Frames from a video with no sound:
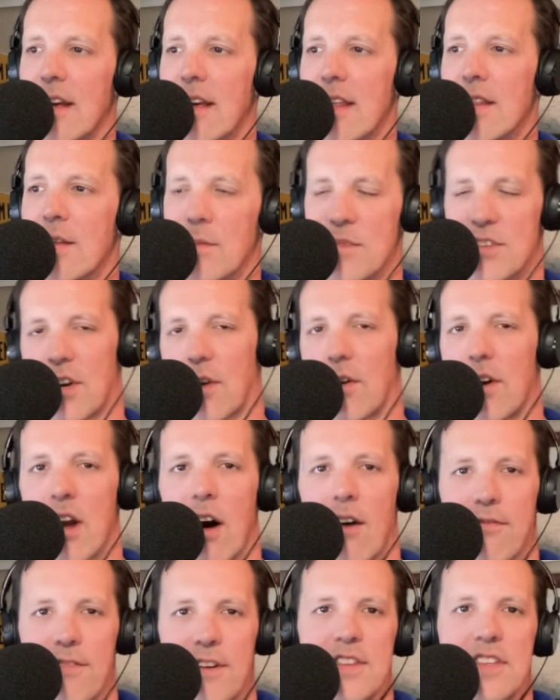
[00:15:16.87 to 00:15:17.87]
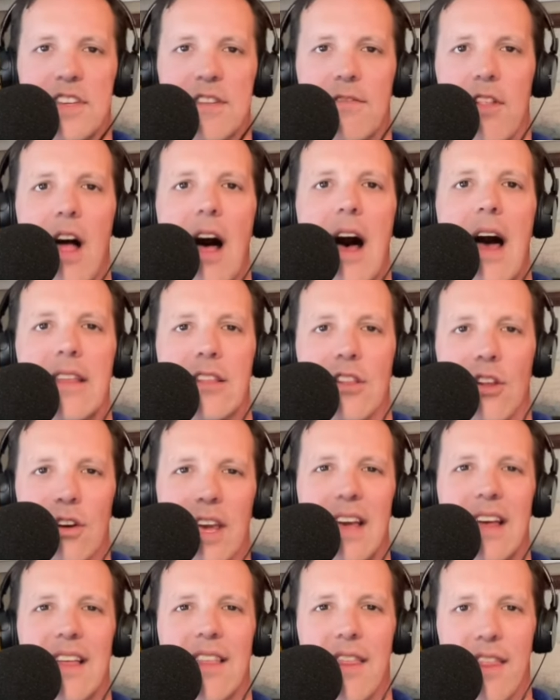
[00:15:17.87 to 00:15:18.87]
the Missouri offensive line
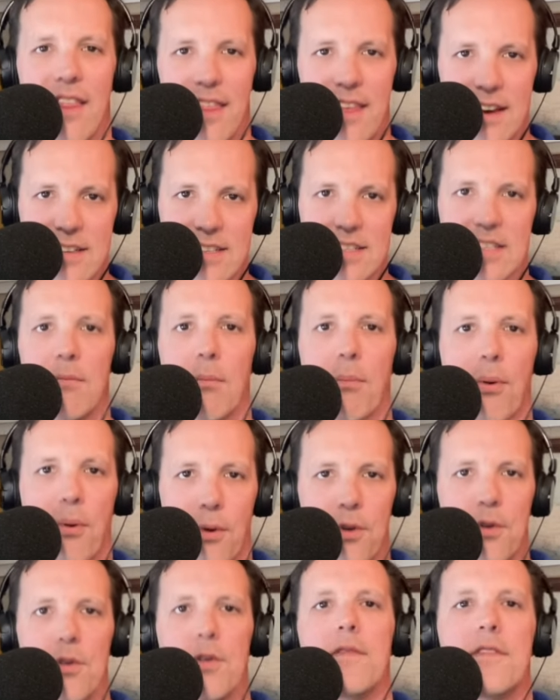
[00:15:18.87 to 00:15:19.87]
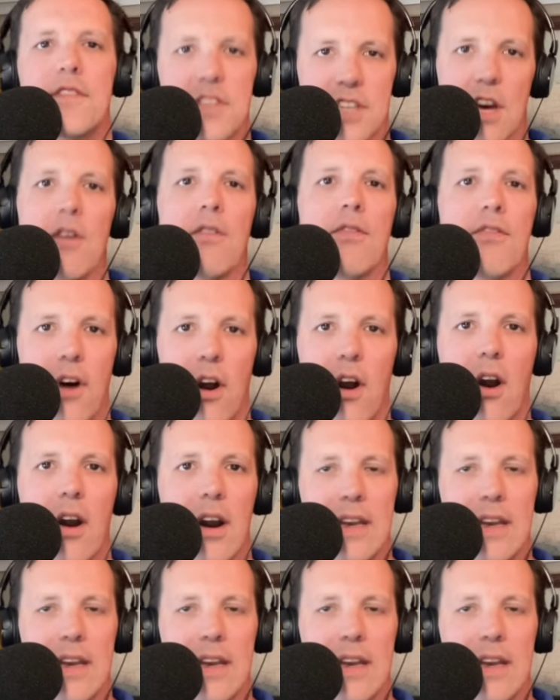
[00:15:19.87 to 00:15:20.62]
looking this improved so far.